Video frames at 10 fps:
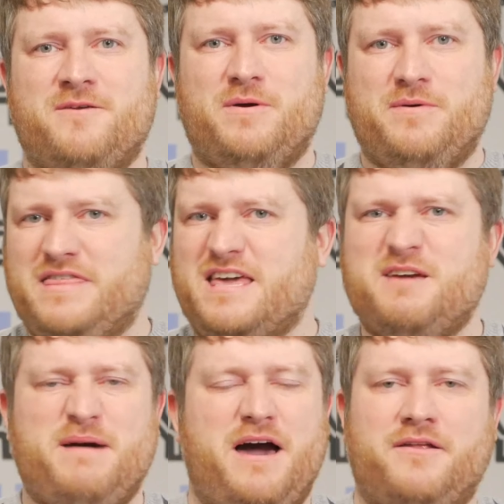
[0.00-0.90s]
We, we think
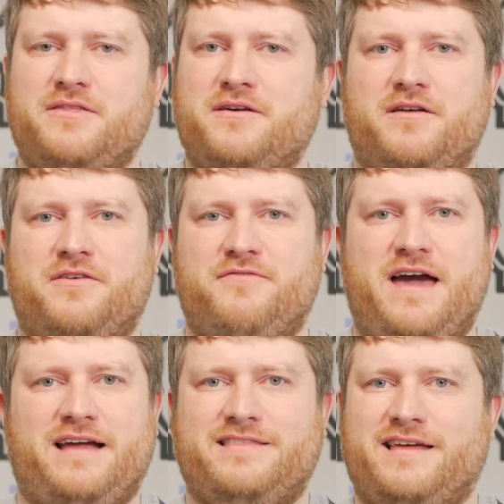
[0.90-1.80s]
about the, the
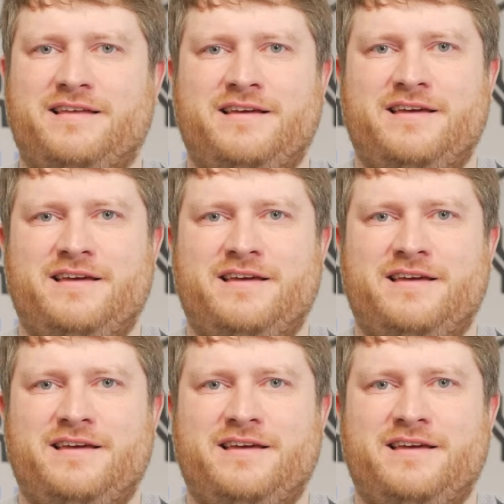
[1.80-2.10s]
fact that,